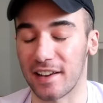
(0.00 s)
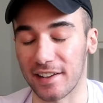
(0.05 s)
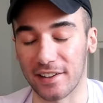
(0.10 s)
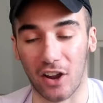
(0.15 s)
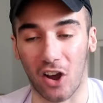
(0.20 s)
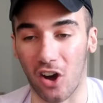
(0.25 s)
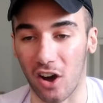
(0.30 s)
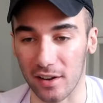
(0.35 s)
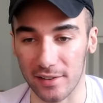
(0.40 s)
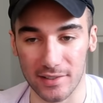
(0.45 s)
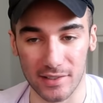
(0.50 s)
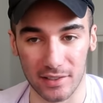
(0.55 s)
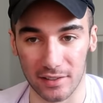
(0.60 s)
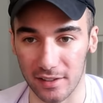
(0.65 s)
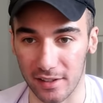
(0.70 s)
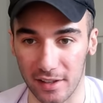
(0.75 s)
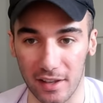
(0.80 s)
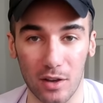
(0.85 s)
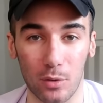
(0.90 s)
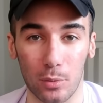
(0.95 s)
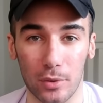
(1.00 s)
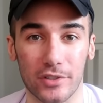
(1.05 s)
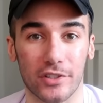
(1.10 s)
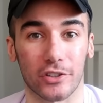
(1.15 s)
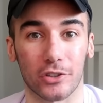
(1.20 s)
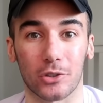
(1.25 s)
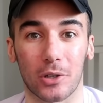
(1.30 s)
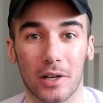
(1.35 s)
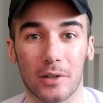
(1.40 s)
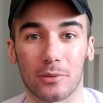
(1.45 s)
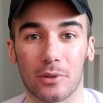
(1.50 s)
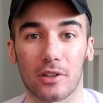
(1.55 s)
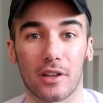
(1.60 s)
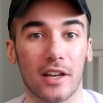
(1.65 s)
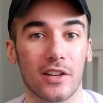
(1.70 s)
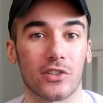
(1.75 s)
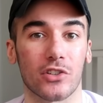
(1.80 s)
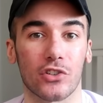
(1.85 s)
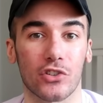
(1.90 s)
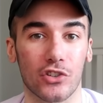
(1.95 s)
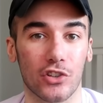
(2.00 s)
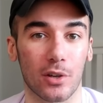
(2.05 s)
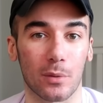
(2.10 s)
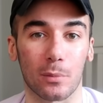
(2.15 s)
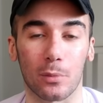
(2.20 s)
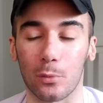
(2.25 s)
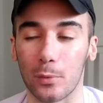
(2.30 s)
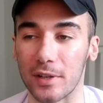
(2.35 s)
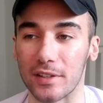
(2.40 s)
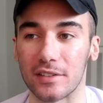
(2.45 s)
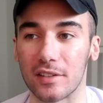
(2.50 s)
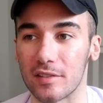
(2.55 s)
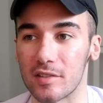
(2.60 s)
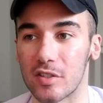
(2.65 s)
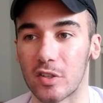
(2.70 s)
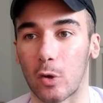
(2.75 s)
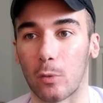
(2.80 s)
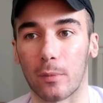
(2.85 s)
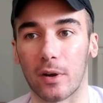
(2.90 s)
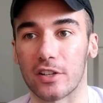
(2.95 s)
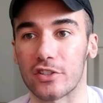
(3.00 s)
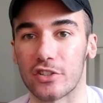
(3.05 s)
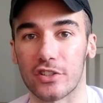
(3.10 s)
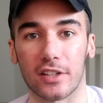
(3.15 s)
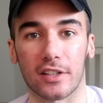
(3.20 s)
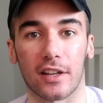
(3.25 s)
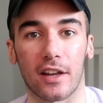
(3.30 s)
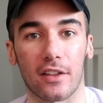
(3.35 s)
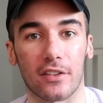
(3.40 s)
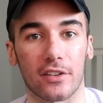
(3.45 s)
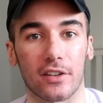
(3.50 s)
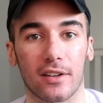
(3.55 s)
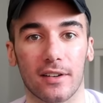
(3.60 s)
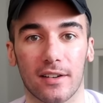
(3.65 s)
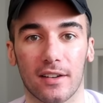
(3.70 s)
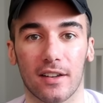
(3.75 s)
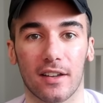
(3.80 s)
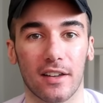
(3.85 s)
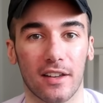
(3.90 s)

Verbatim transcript: And honestly, it was a great relationship. We did so much together.